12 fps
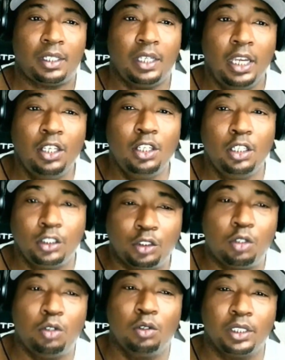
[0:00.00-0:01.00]
it looks
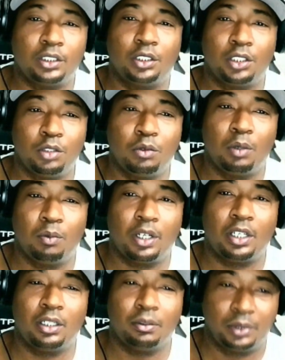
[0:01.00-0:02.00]
cool until you in one
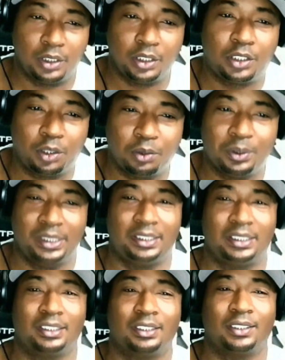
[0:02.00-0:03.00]
of them
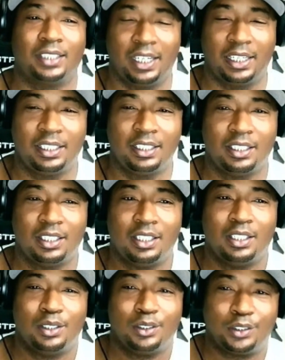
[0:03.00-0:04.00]
situations. Okay,
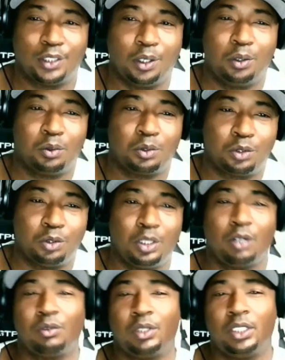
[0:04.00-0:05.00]
so do
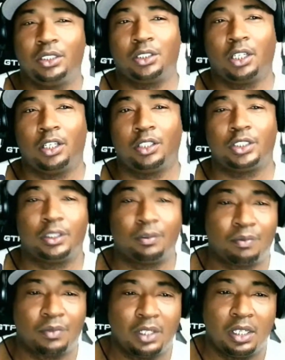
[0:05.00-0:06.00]
your research.
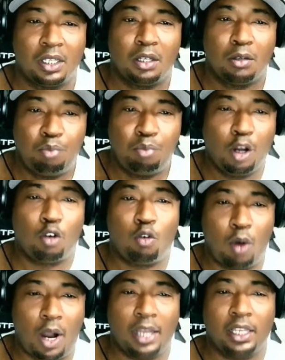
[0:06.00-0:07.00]
Put
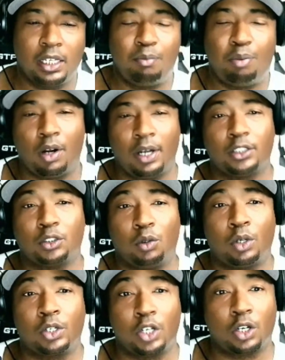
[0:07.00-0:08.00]
quality parts
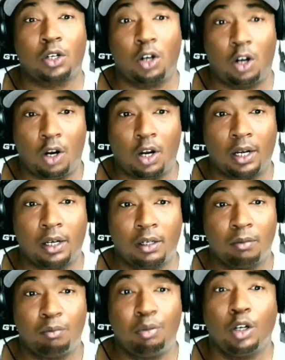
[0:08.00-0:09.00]
on your car.
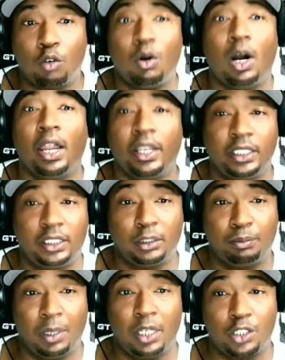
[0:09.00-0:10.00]
Put quality
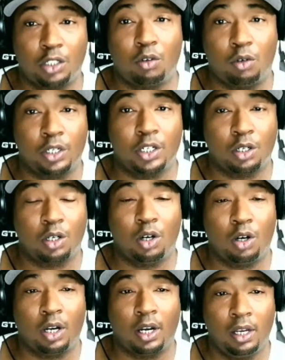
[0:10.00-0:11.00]
suspension on your
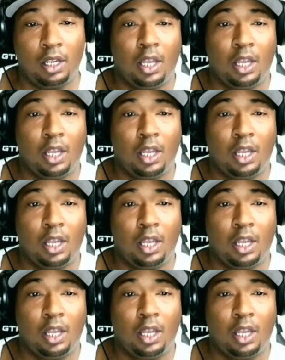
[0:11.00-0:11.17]
car.